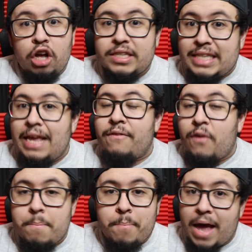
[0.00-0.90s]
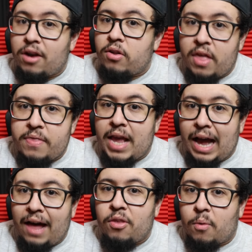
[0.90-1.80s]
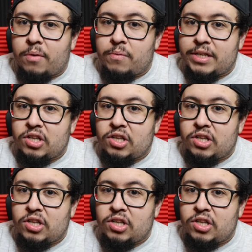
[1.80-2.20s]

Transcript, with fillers: looks even even better than the other one we